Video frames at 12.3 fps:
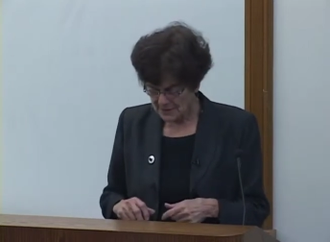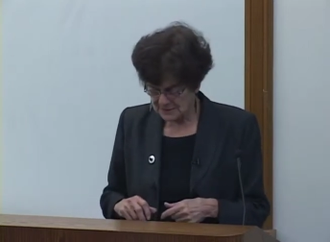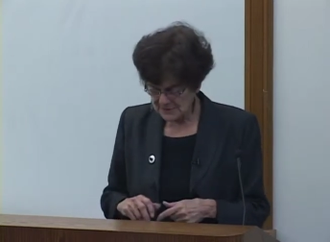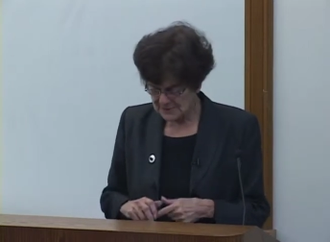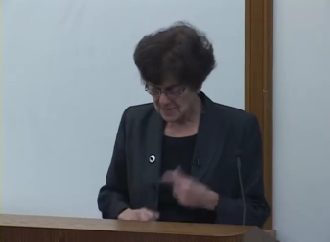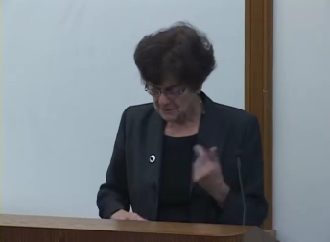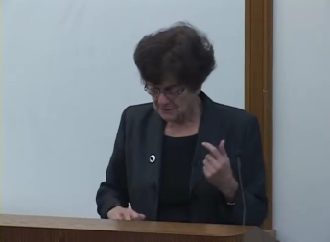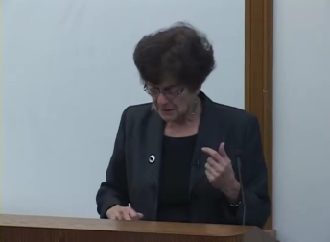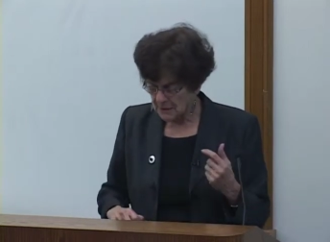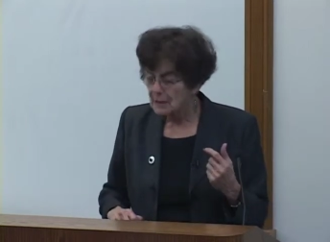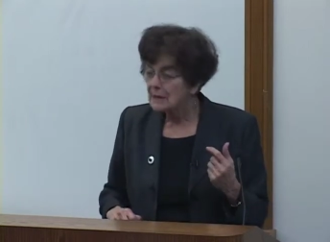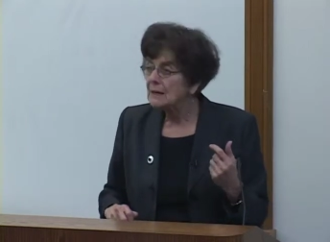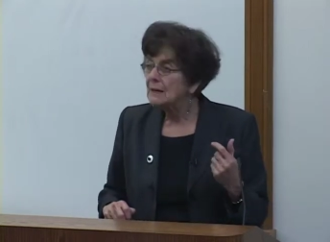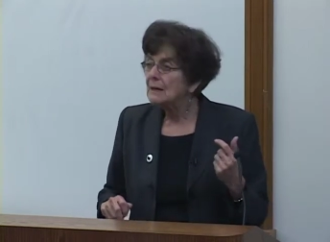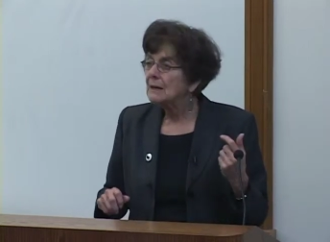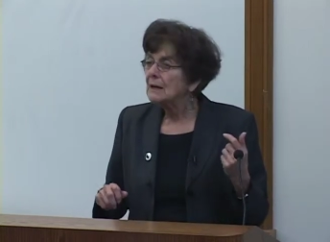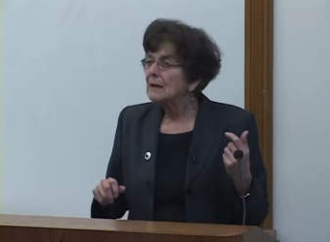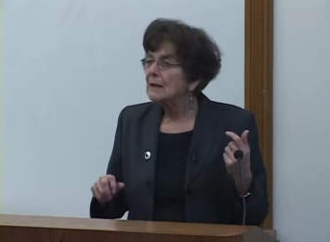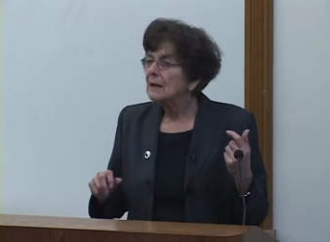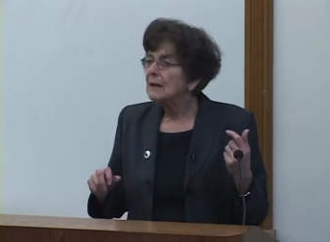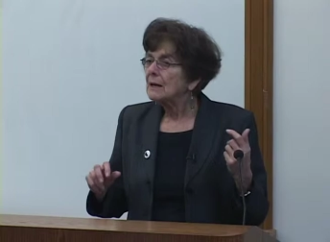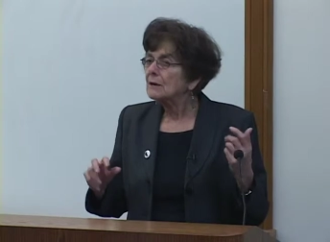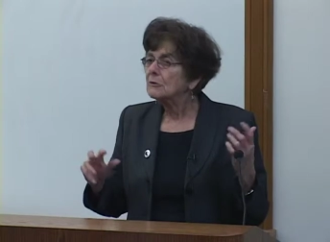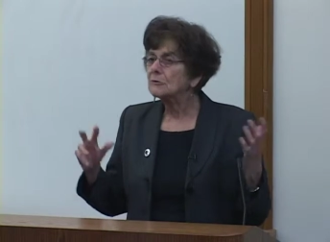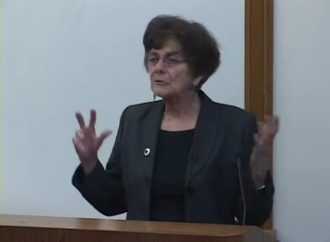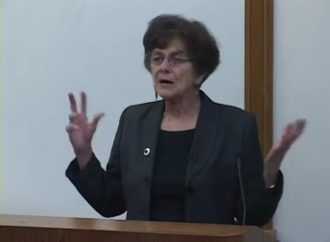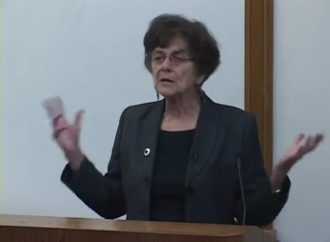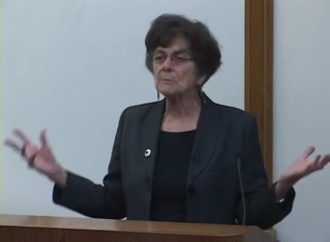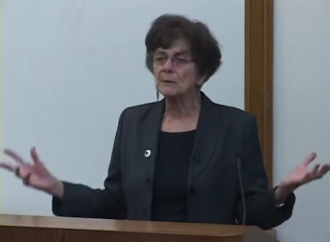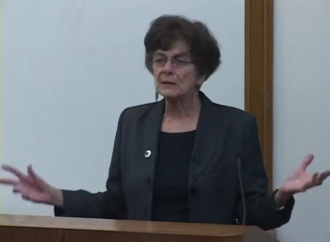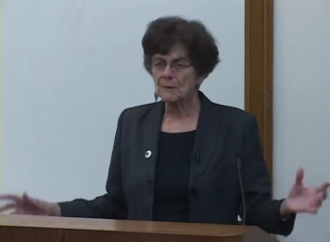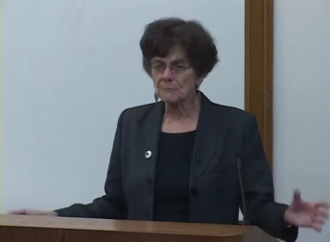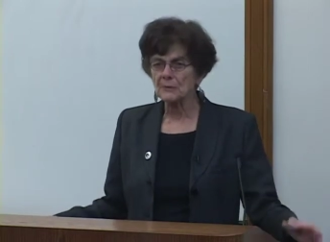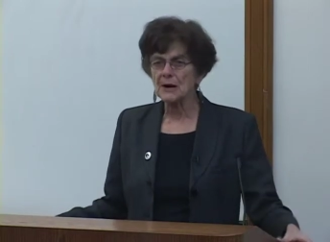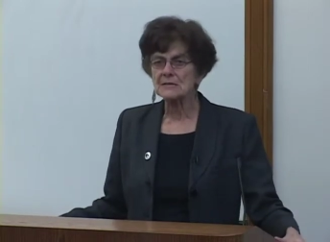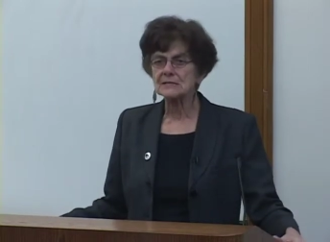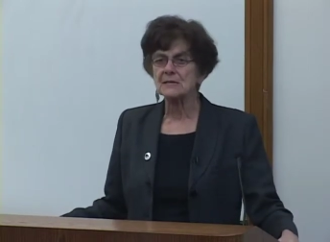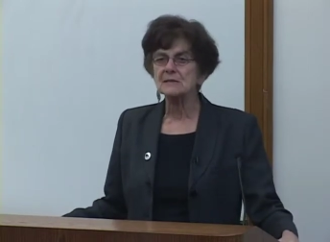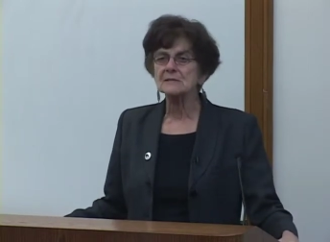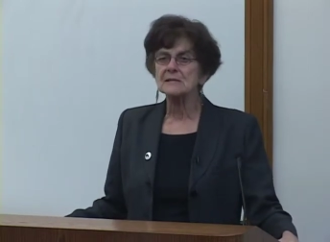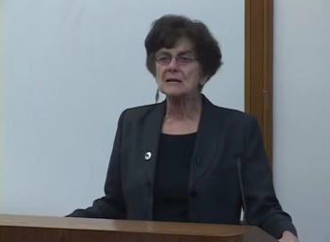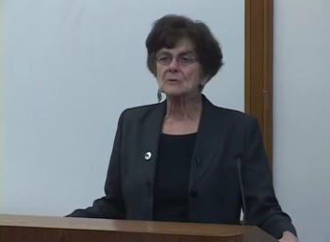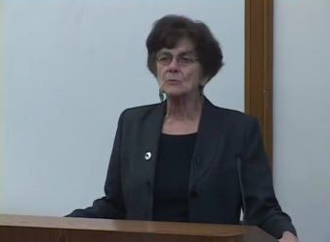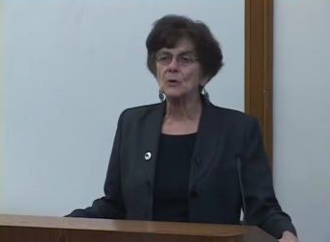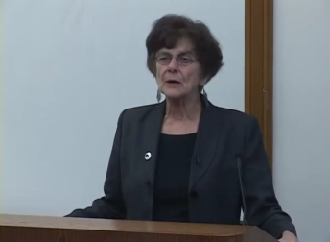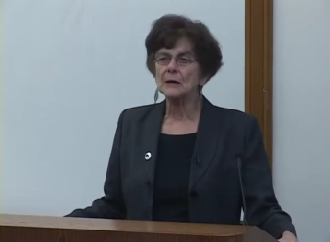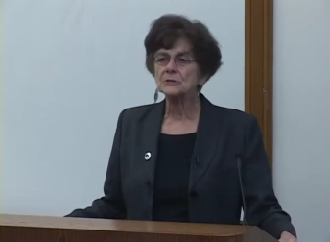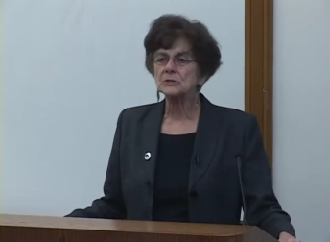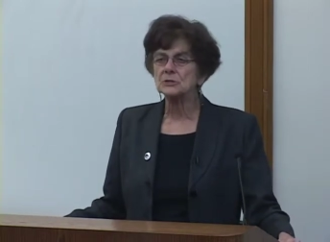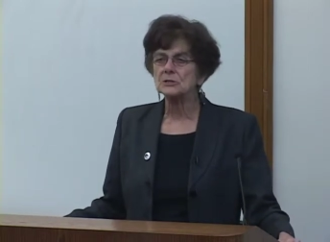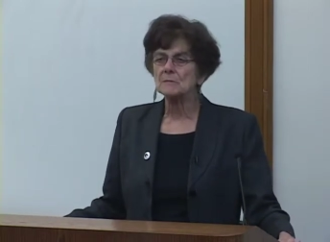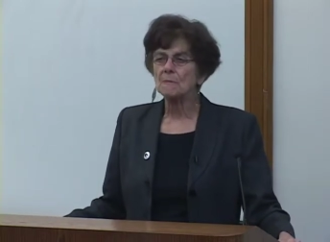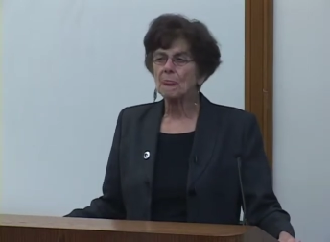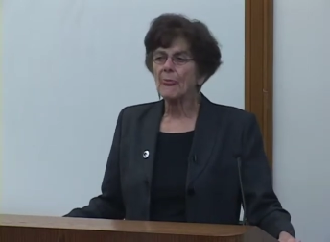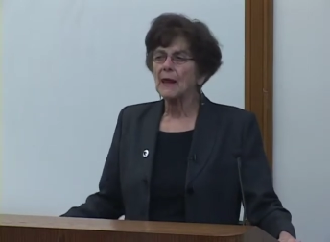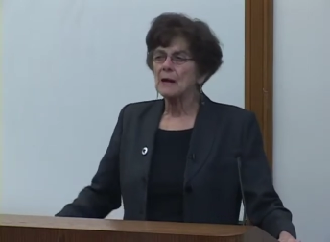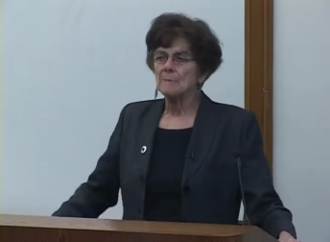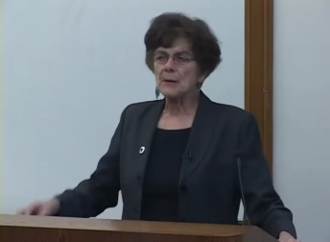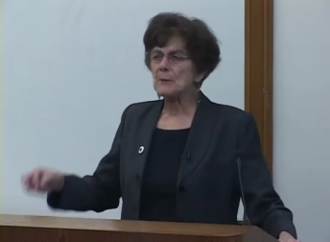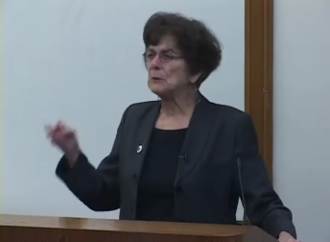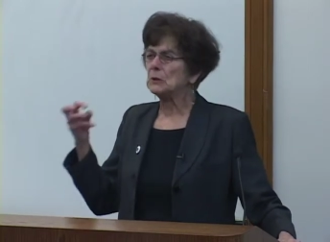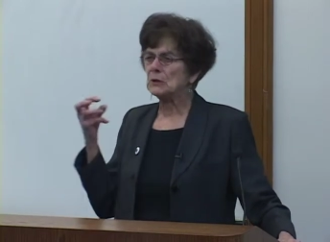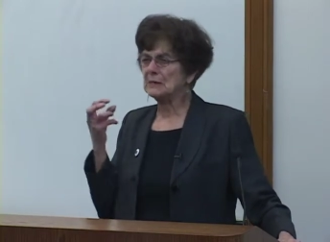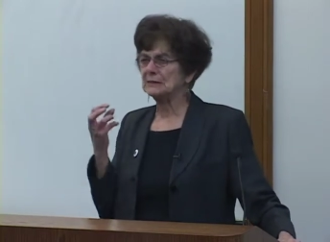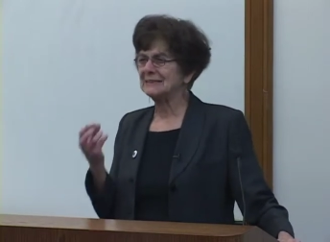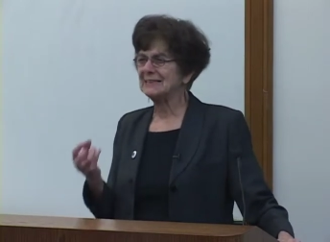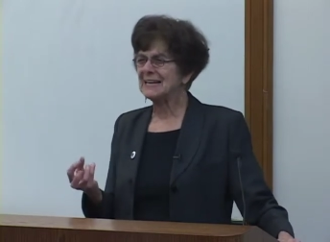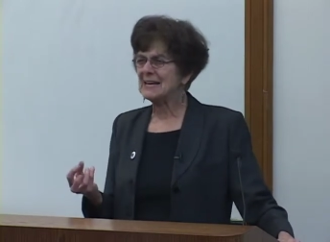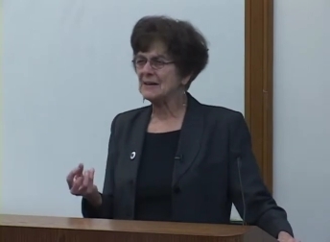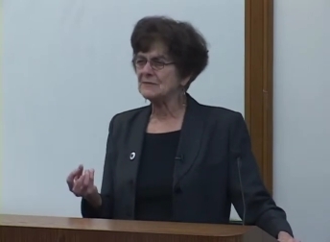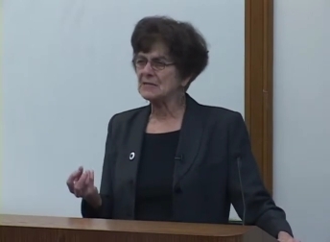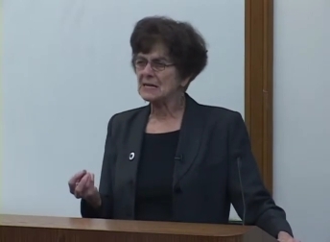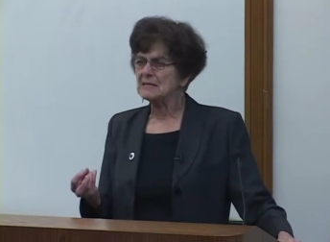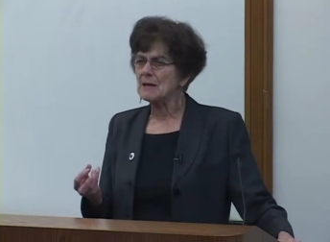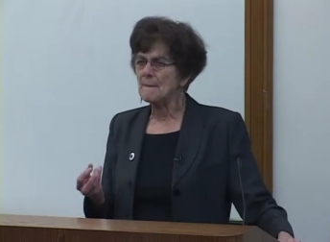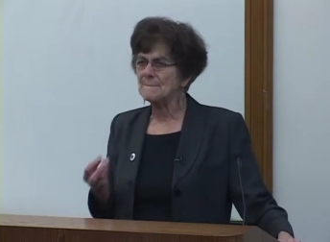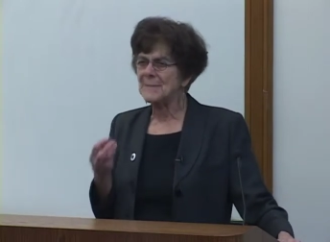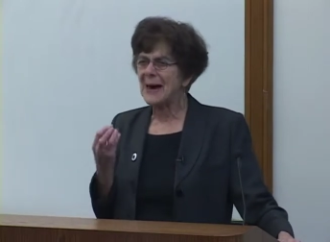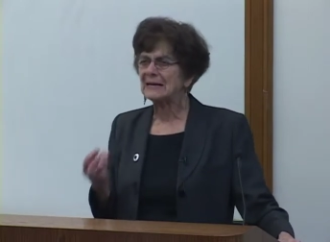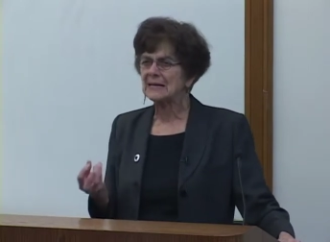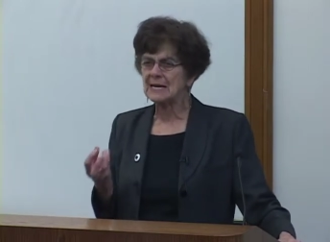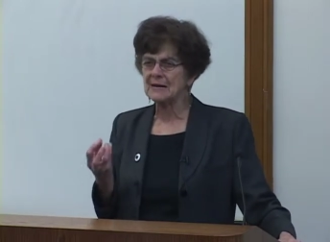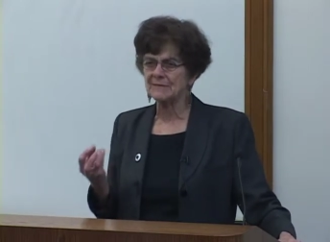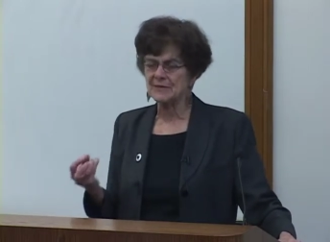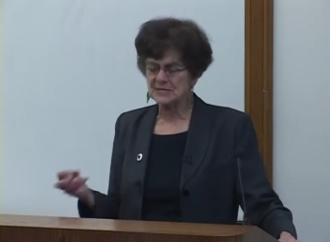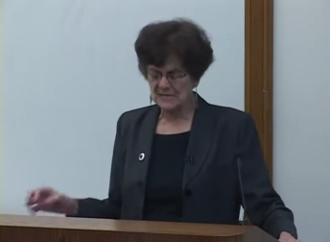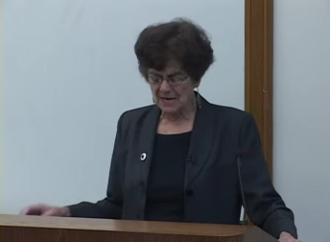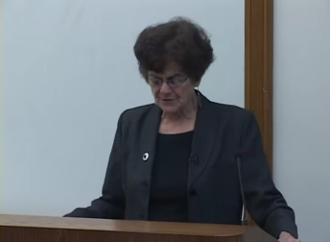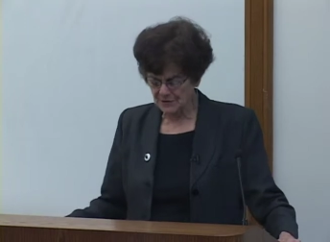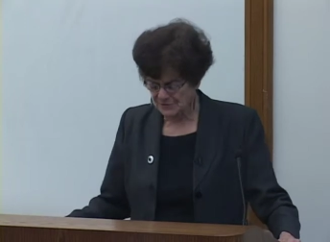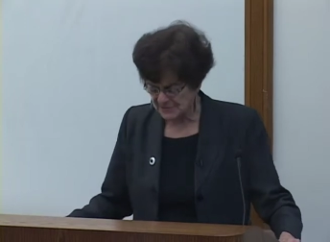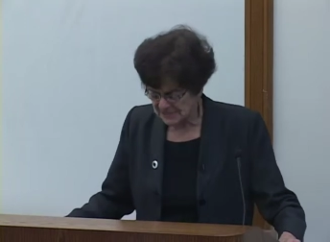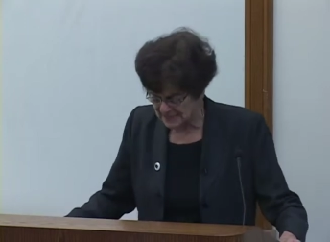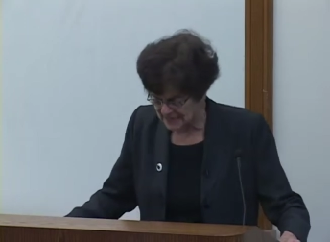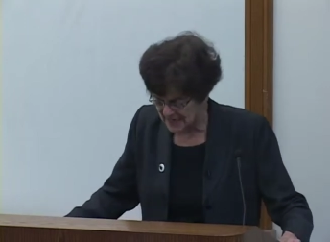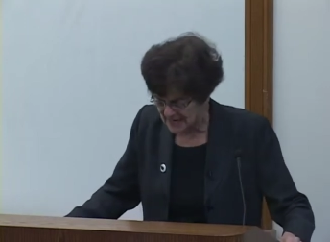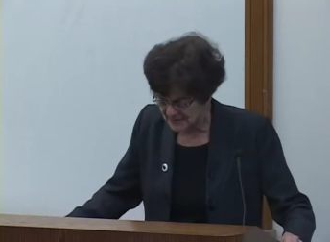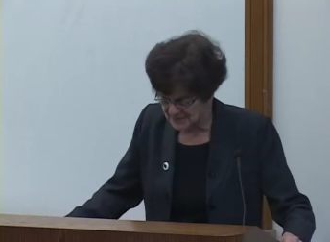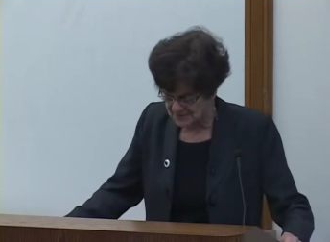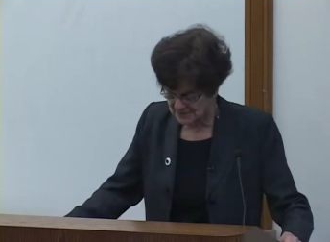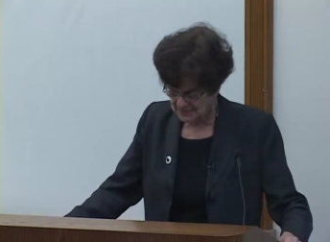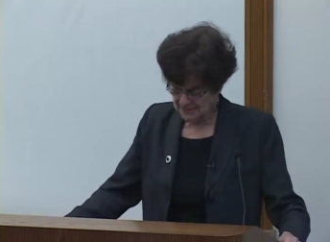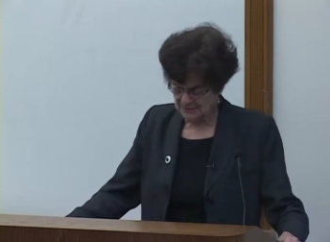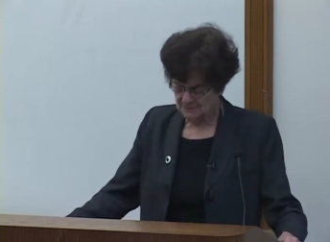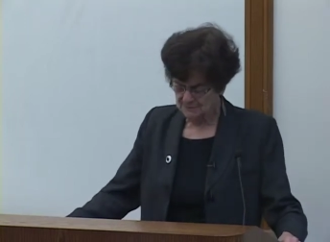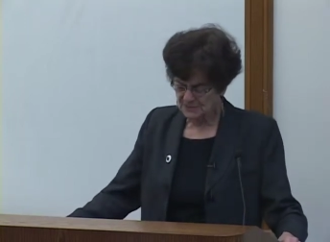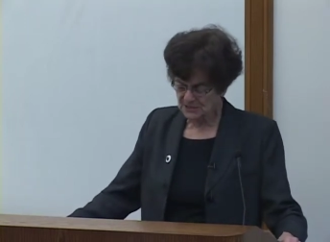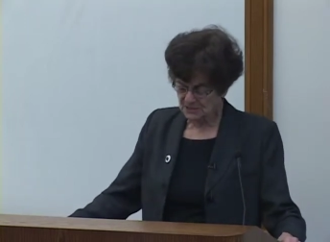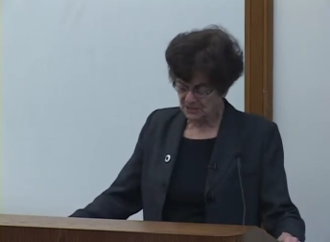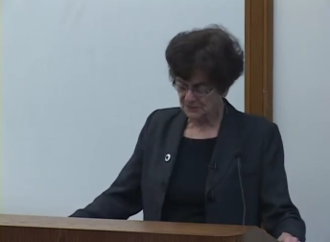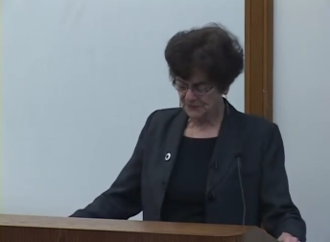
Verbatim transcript: Selma. Incredible uprisings in which people who had lived in the belly of the southern slave system, serf